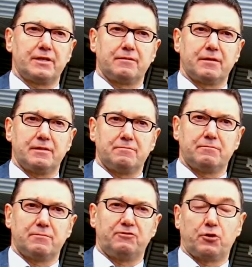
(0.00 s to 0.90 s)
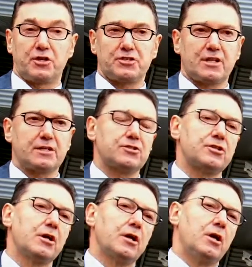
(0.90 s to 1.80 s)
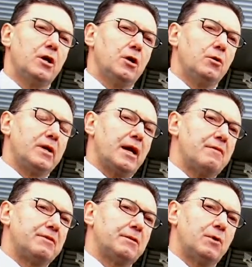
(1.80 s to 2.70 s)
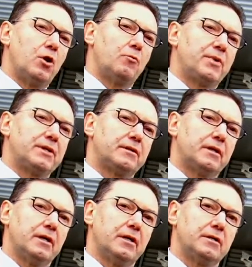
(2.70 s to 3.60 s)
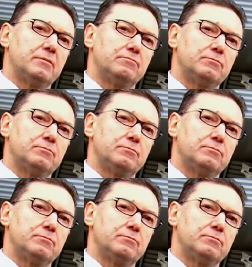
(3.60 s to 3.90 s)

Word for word: In, in, for instance, we have developed mm,